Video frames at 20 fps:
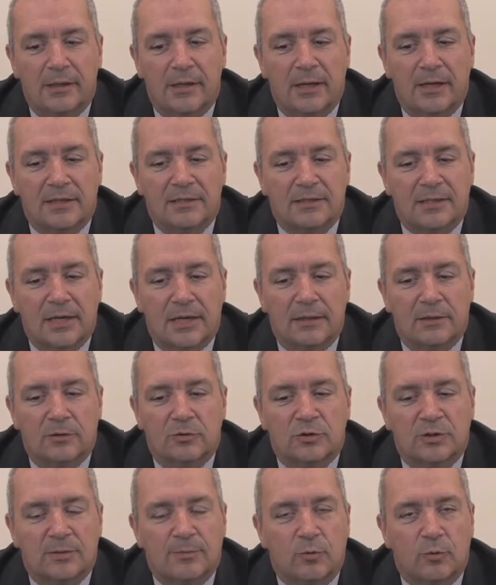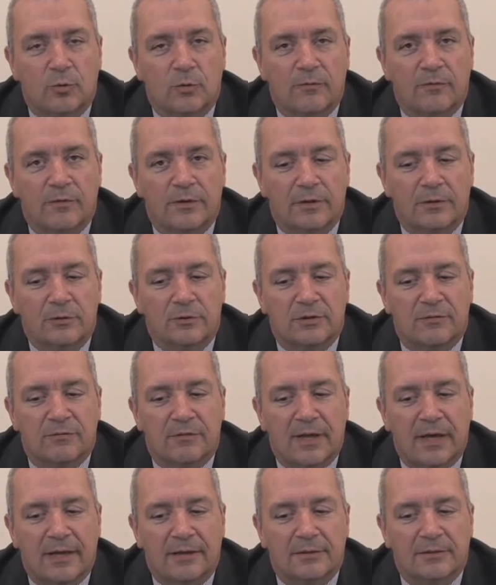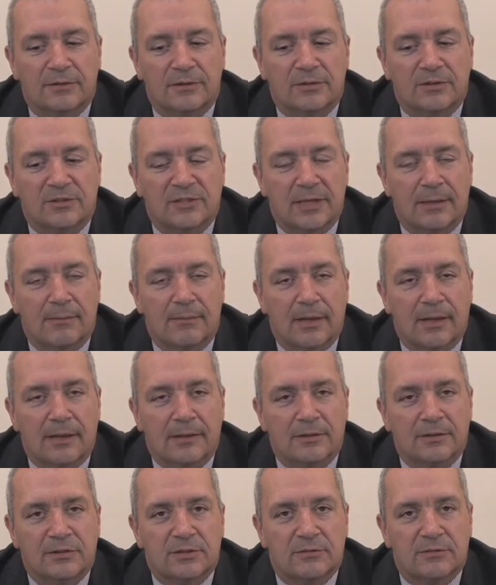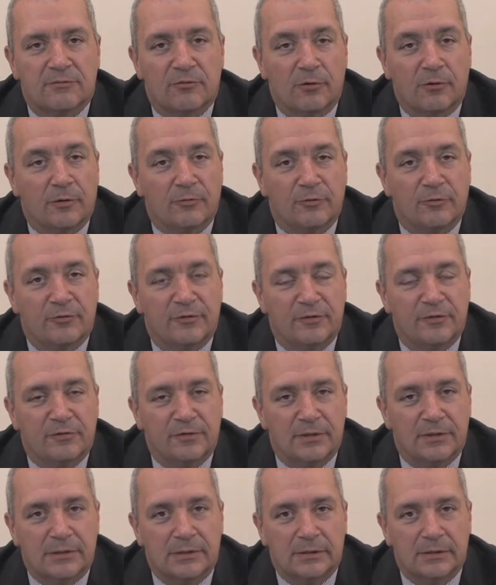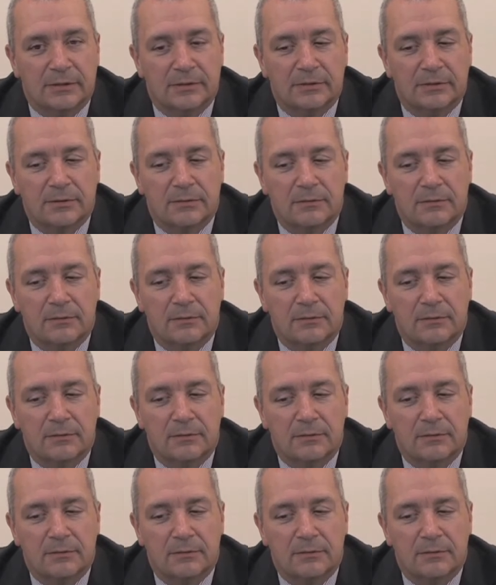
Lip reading: and technical support for the use of ladders and step ladders for over 50 years.